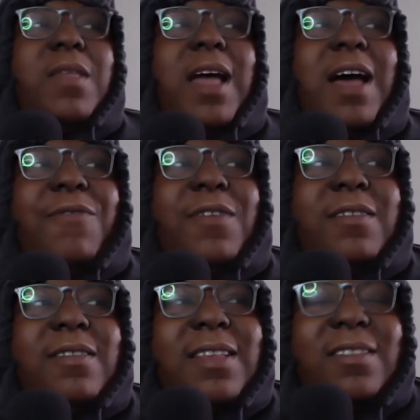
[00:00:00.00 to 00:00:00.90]
I think
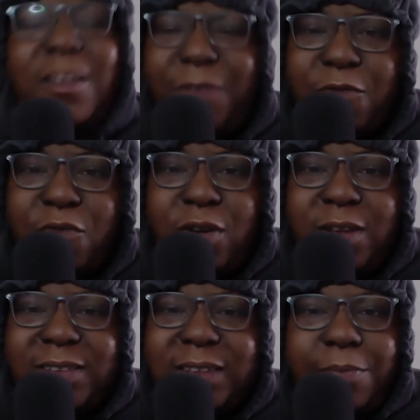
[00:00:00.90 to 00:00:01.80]
there's nothing wrong in
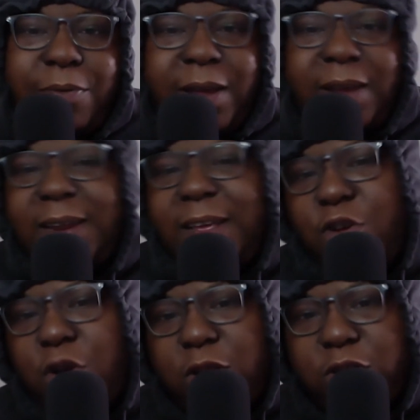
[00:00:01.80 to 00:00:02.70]
celebrating that you
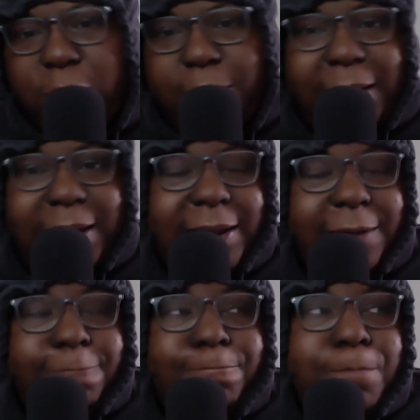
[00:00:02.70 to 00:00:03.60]
got a top player there.
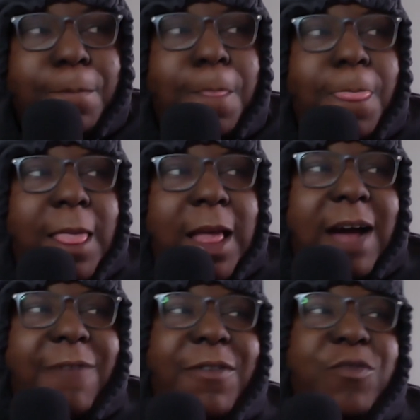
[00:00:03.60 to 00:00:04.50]

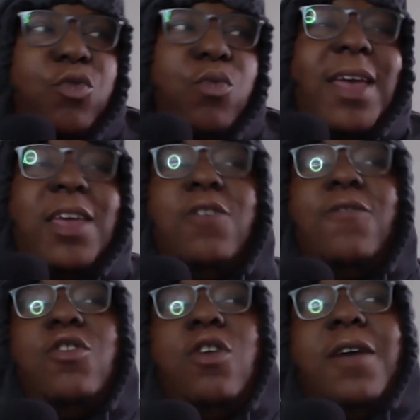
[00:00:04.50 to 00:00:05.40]
I think the way you
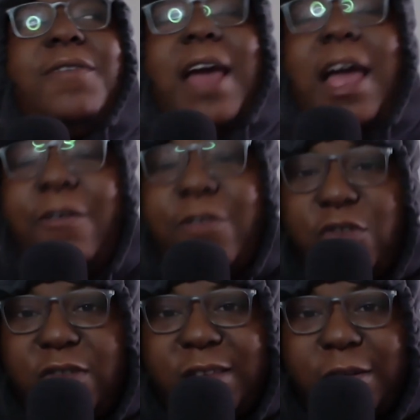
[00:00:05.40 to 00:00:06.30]
lot have carried
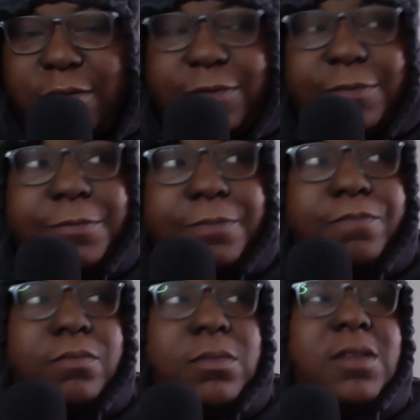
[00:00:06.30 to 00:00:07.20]
yourself
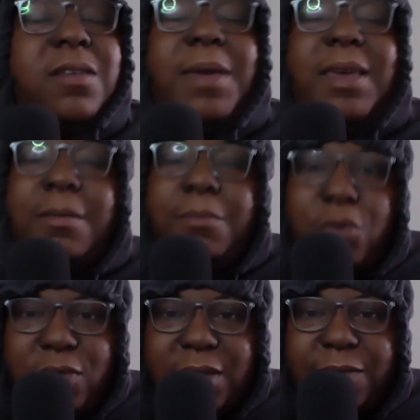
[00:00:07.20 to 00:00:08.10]
to make a
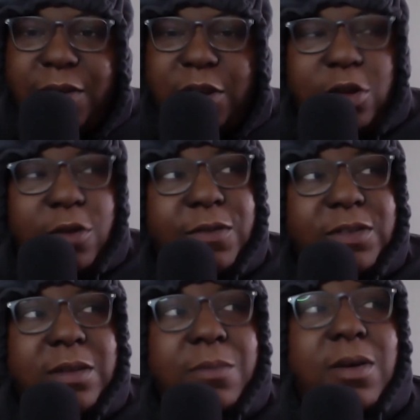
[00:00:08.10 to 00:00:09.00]
music video for
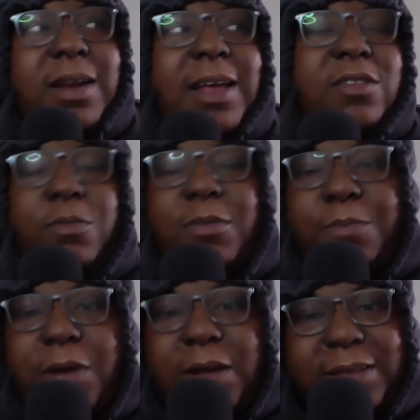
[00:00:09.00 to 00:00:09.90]
someone like Thomas
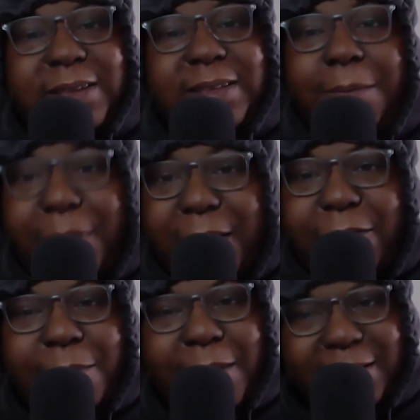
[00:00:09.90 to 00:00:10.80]
Partey is a bit of a mad